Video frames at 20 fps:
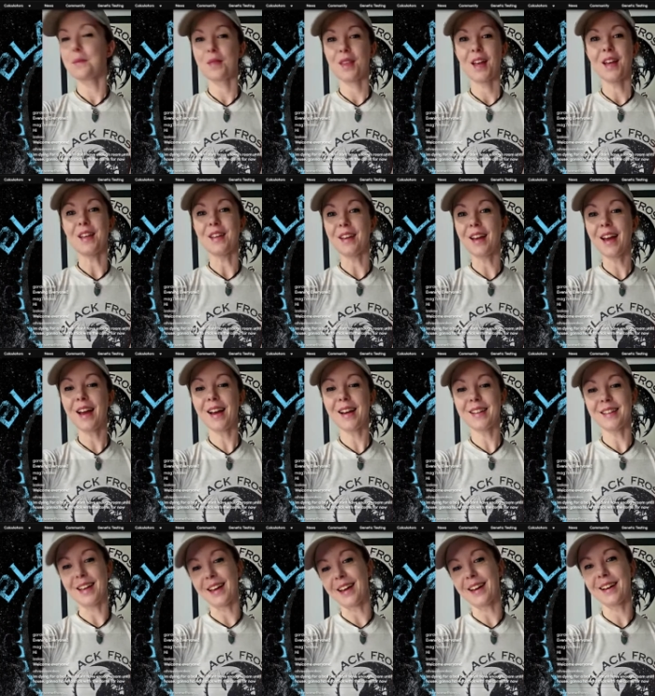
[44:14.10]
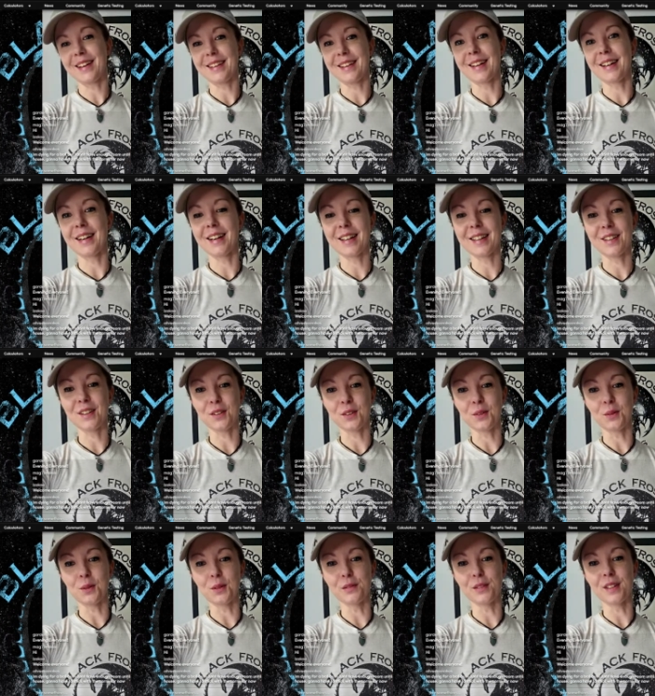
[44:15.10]
yeah, I hear
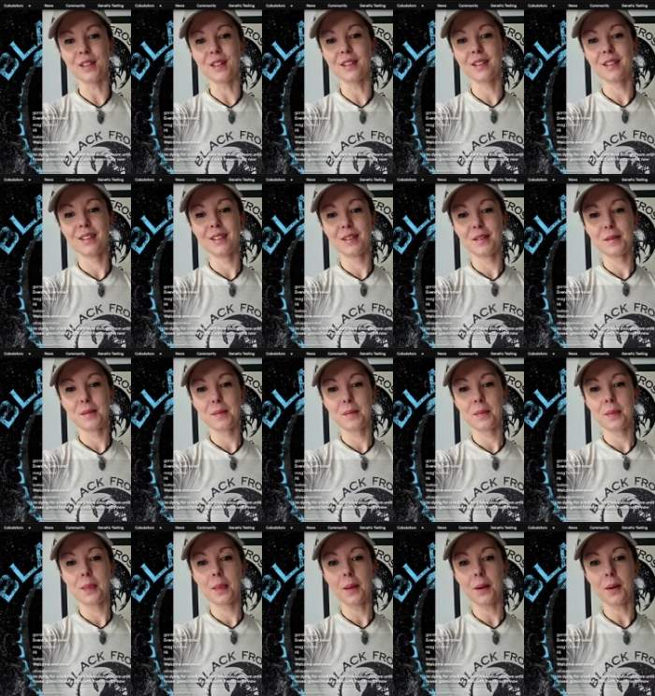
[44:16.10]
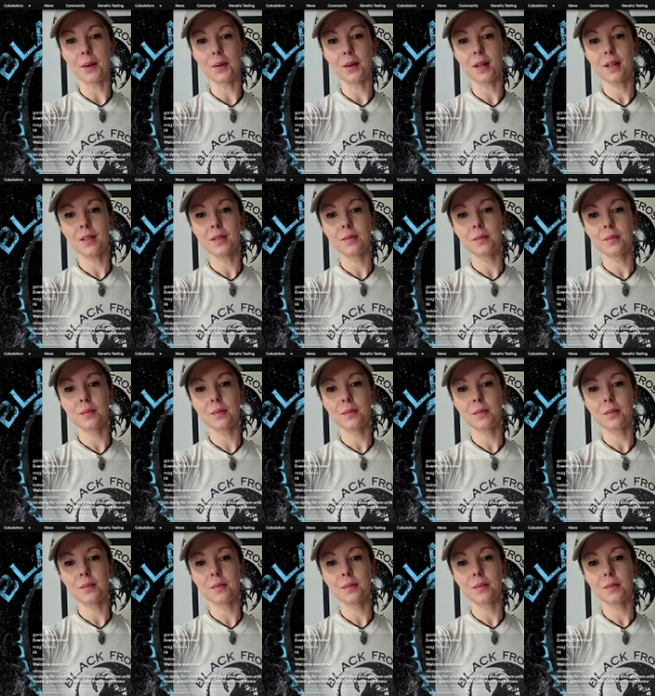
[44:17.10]
you over there. All right.